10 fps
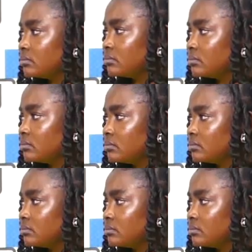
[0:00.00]

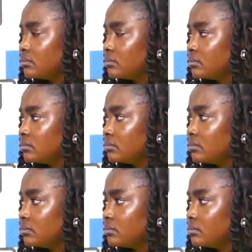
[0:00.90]

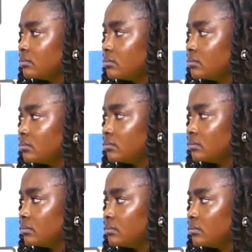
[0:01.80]

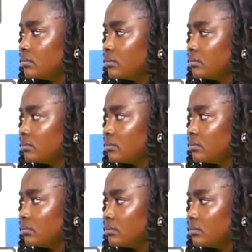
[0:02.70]

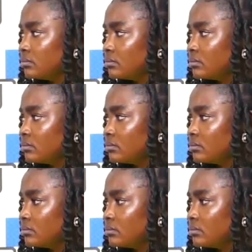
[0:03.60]
The person shown says nothing.